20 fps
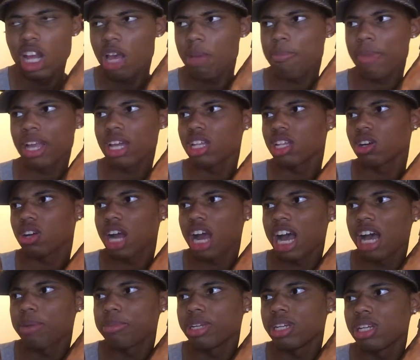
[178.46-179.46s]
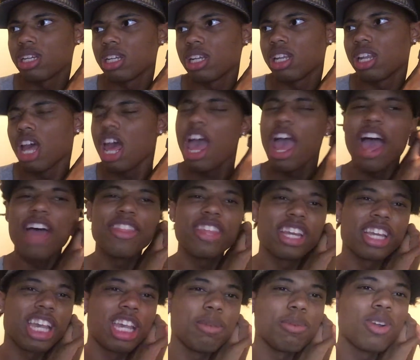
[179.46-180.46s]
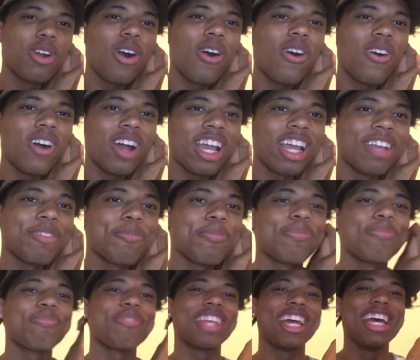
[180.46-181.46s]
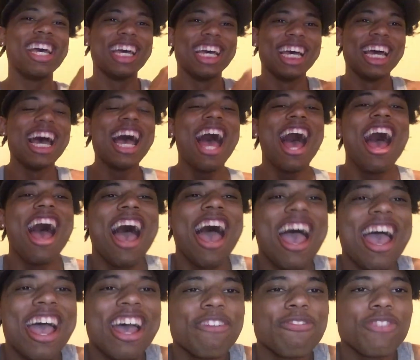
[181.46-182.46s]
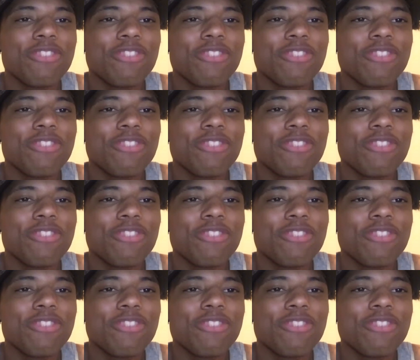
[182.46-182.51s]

make a little comment, and then keep going. And